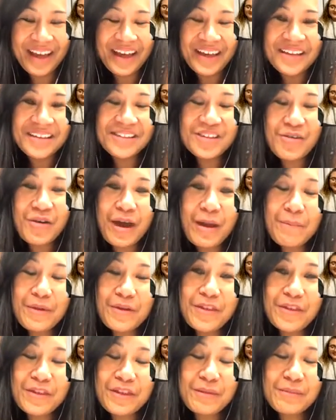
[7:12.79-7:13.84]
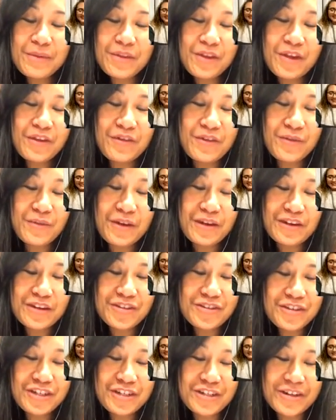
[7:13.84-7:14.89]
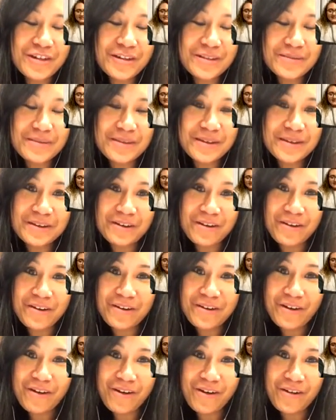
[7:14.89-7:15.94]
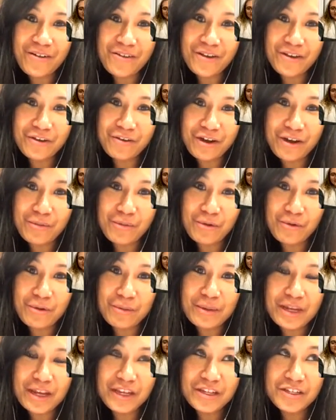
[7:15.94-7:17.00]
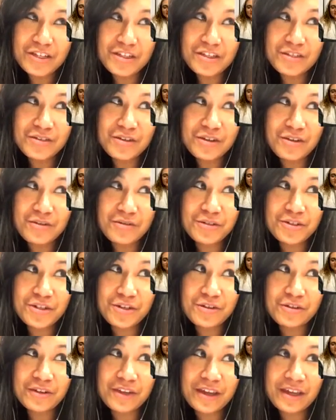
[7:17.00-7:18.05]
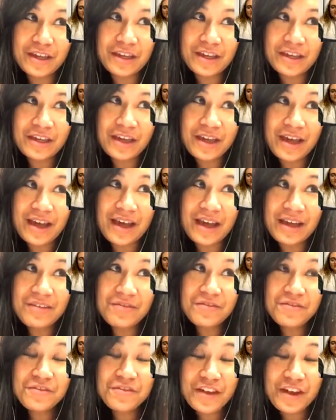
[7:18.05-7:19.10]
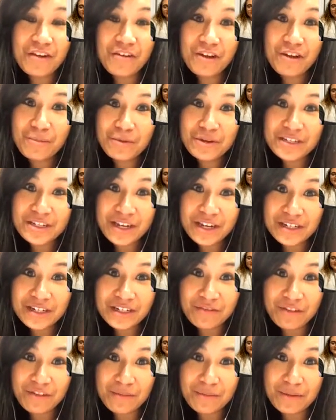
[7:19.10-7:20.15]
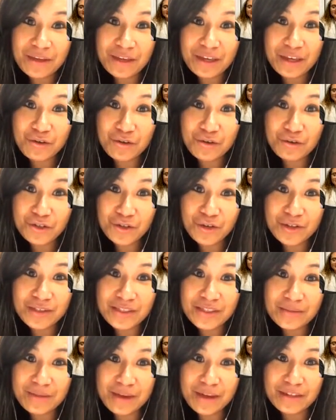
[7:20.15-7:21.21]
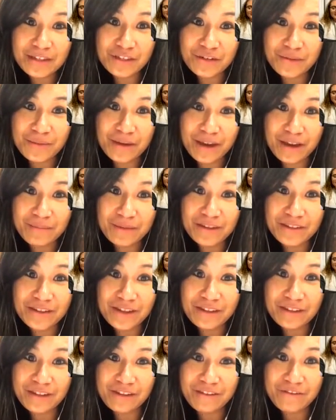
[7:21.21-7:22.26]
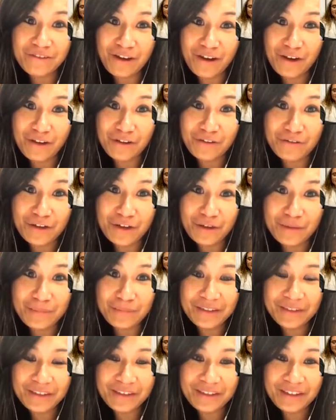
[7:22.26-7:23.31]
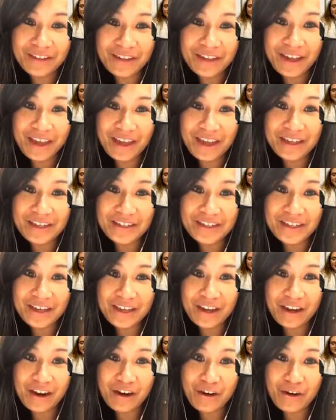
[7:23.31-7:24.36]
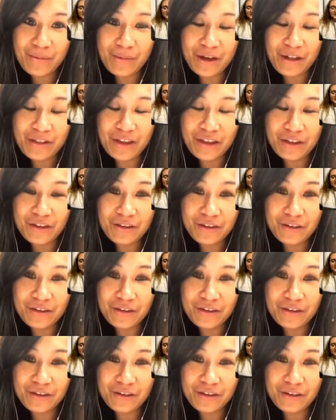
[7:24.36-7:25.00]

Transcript: So I put the link below if you want to join Jasmine on all the incredible women. And just so you know, too, like, I am very protective and picky who joins this mastermind because I love all of them. And I care about like